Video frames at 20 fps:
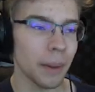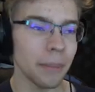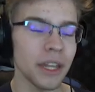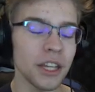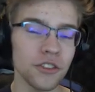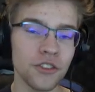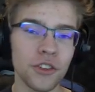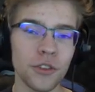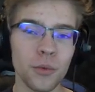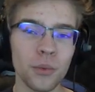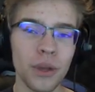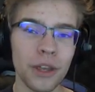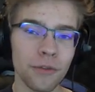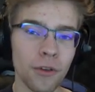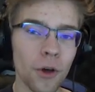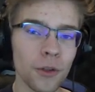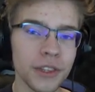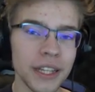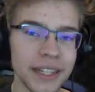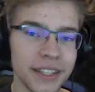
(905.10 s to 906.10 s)
That means
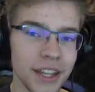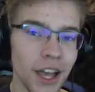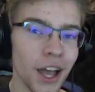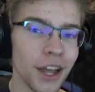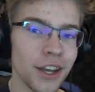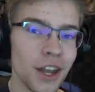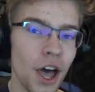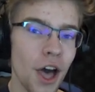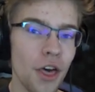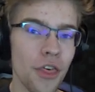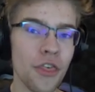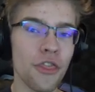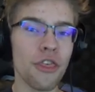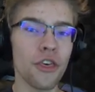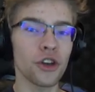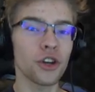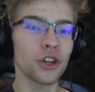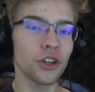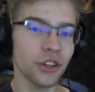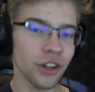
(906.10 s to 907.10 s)
we've only done a
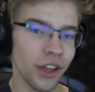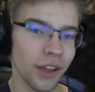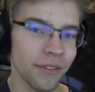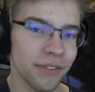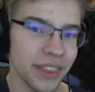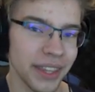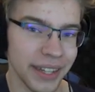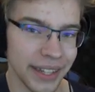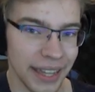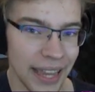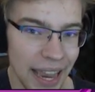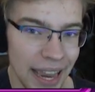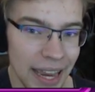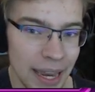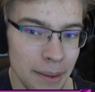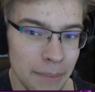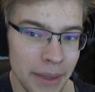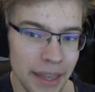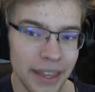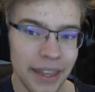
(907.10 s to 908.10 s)
third of the
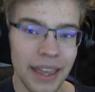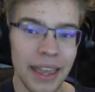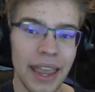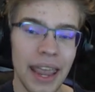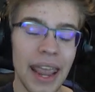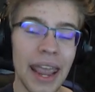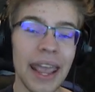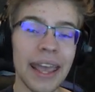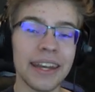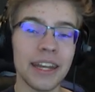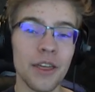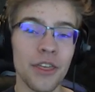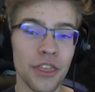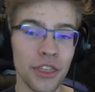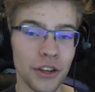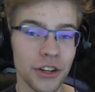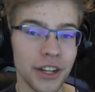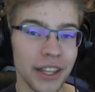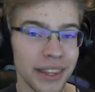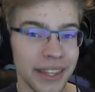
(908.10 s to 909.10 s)
game, and a
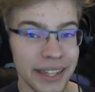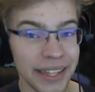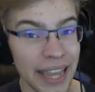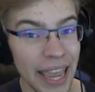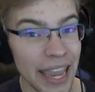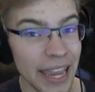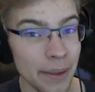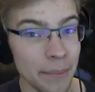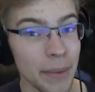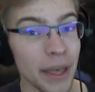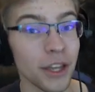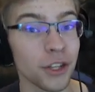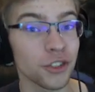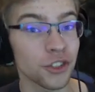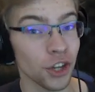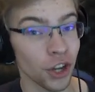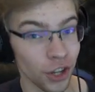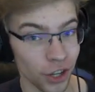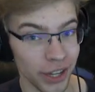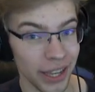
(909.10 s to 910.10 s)
third of the game
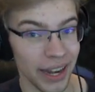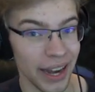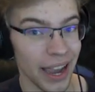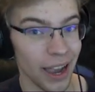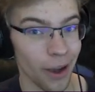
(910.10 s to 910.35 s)
took an